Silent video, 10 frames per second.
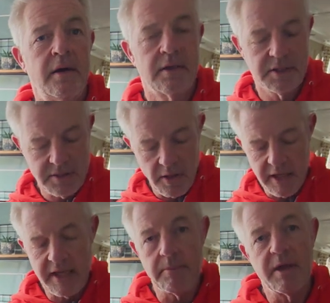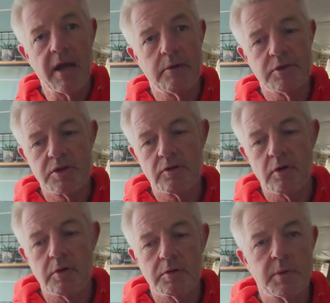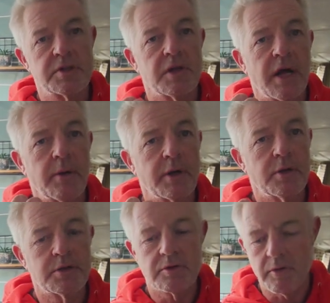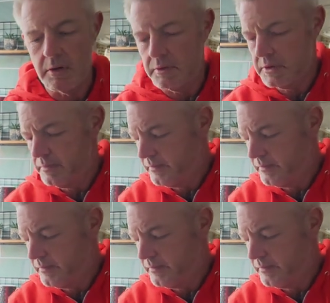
Decided to get my own screws, which I know are good screws.